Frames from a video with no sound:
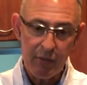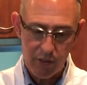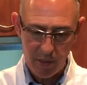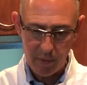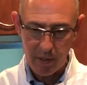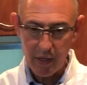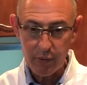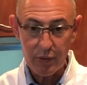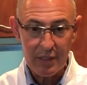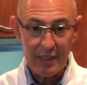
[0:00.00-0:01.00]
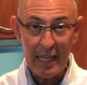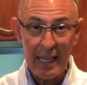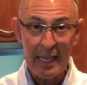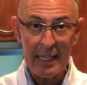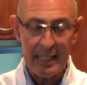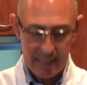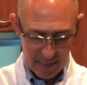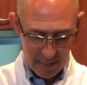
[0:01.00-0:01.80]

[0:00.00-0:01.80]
some at 110.